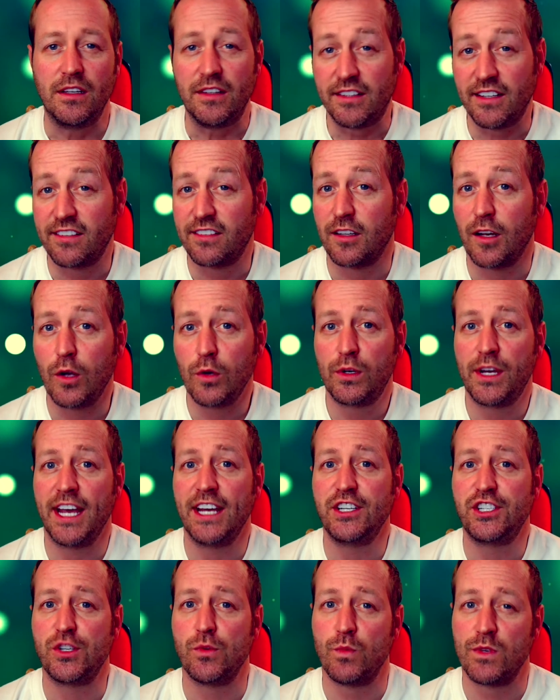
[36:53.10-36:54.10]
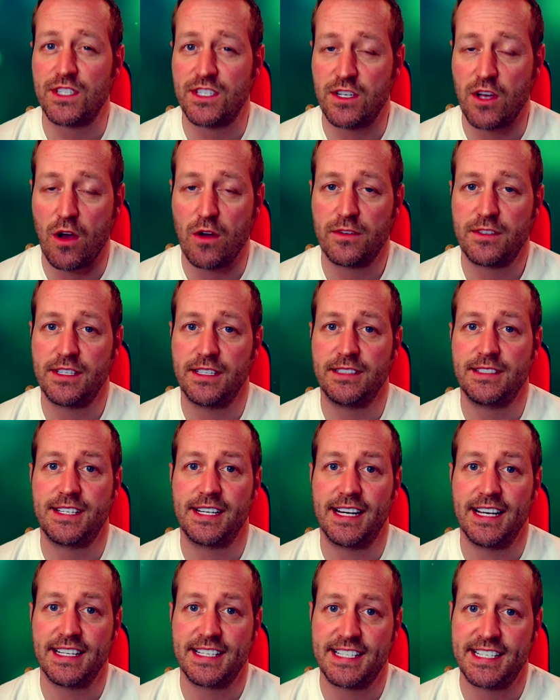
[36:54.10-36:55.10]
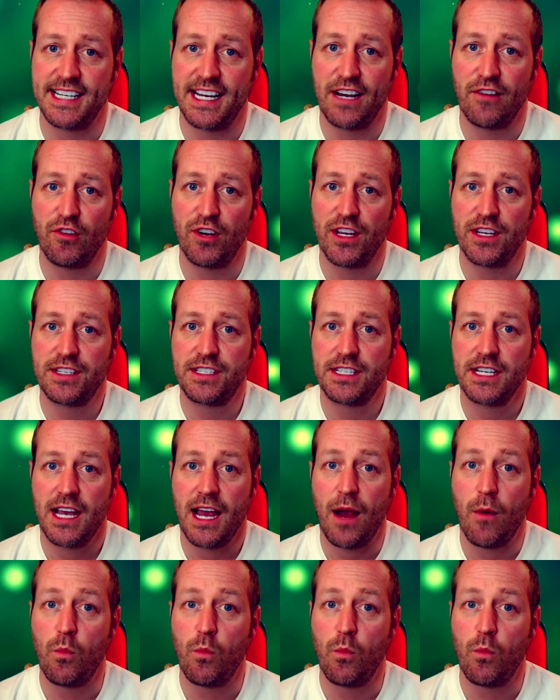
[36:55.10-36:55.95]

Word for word: This location was starting to get serious,